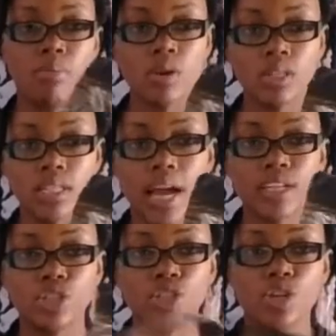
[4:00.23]
both
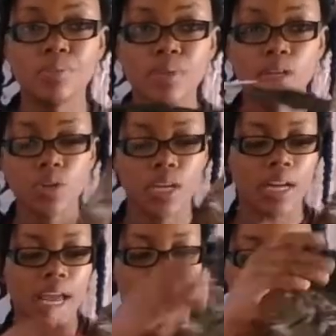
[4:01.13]
sides should be looking
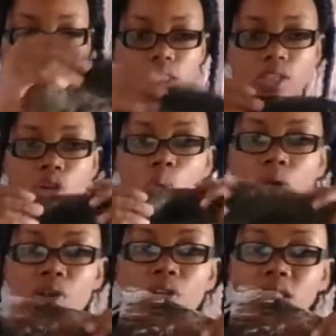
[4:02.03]
like this. Now
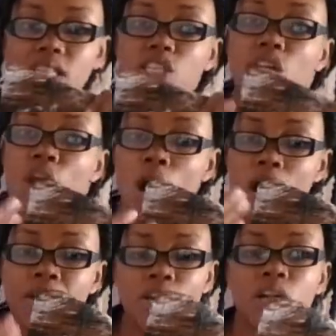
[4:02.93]
when you're stitching
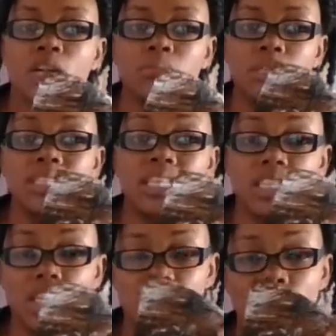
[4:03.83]
on, you're going to be
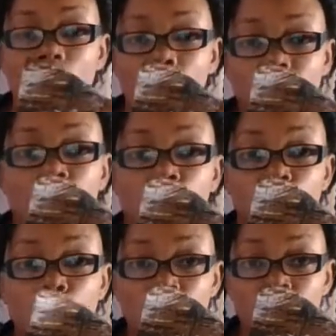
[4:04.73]
stitching it on
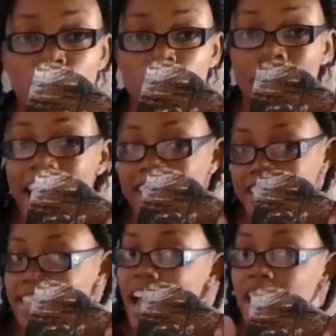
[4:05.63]
to the right
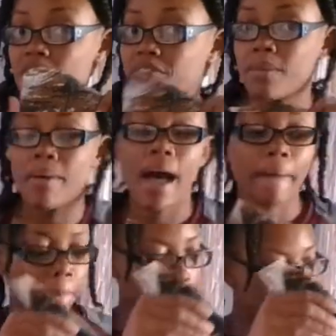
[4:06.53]
side of the bag.
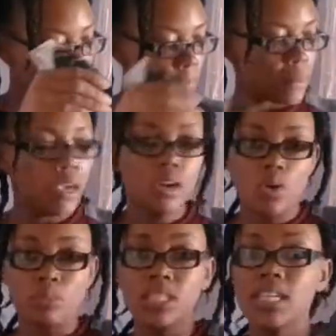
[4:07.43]

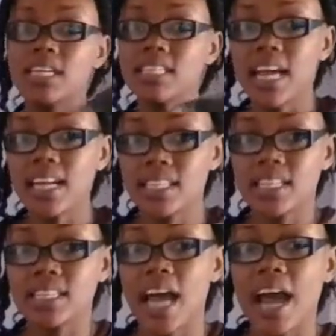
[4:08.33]
Now I'm just going to set this
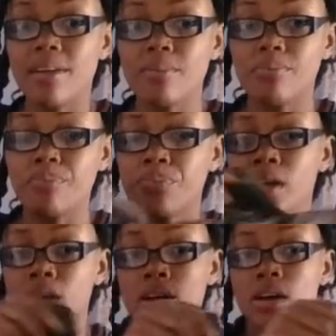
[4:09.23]
aside
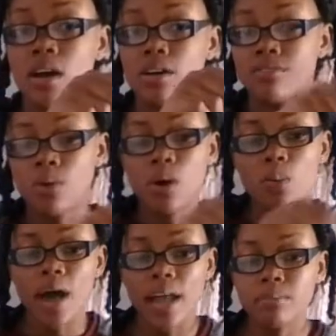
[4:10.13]
for a
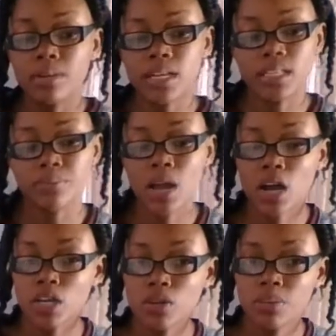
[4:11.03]
while because I'm not
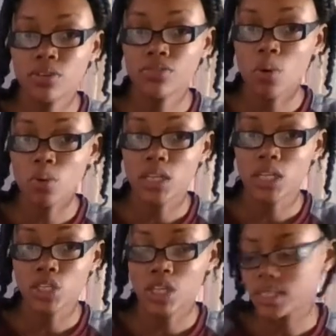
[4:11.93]
going to be
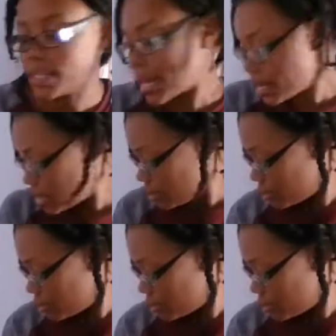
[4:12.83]
folding just yet.